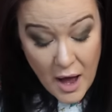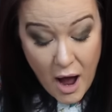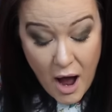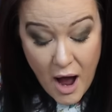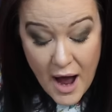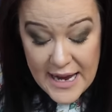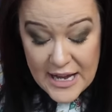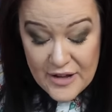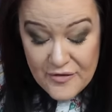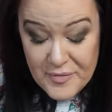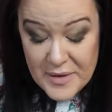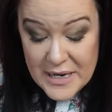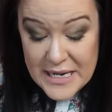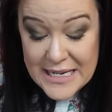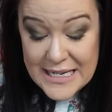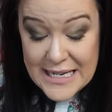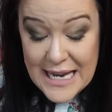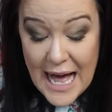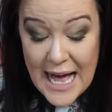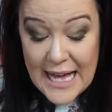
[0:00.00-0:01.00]
I have
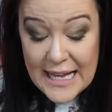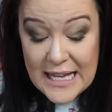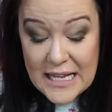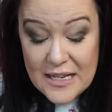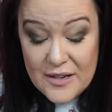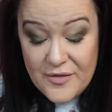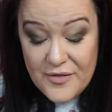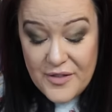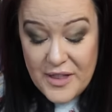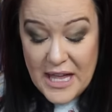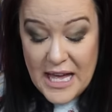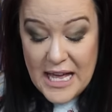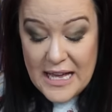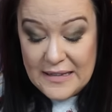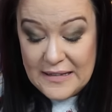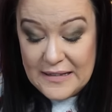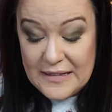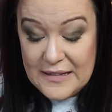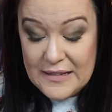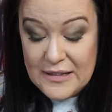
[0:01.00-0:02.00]
been nagging for
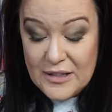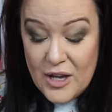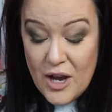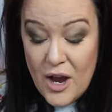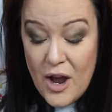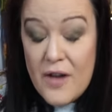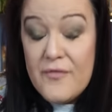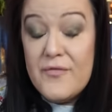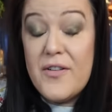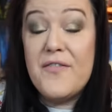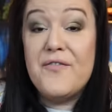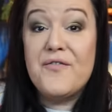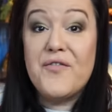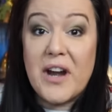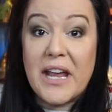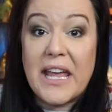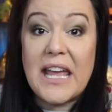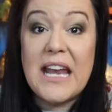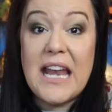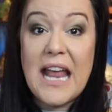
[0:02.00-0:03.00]
this for
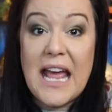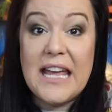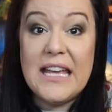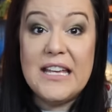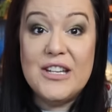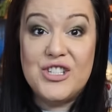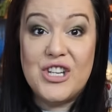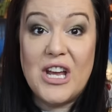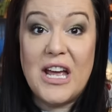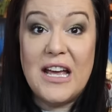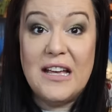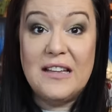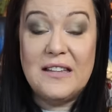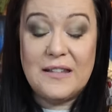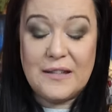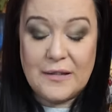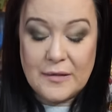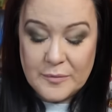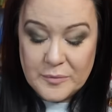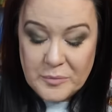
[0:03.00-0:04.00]
freaking
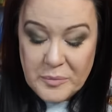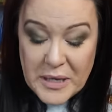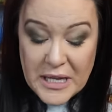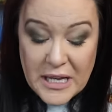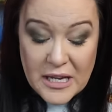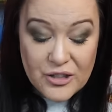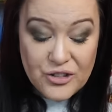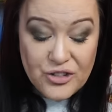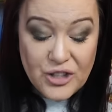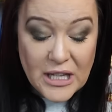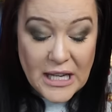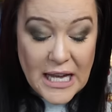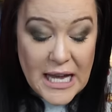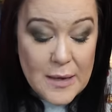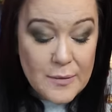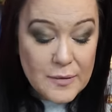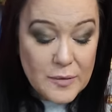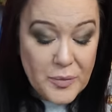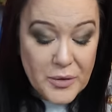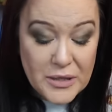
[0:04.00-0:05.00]
ages because she
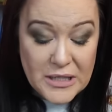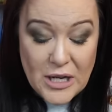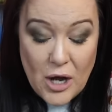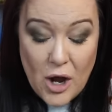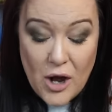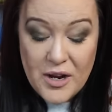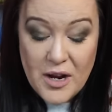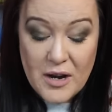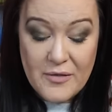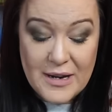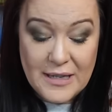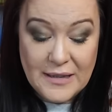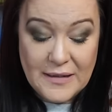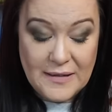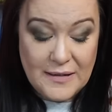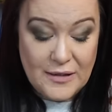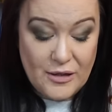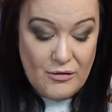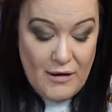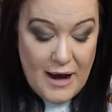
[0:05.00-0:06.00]
keeps putting it on her
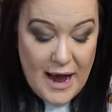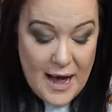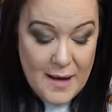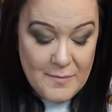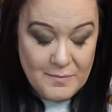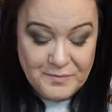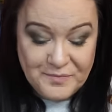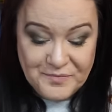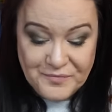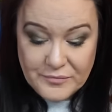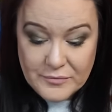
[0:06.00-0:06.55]
Instagram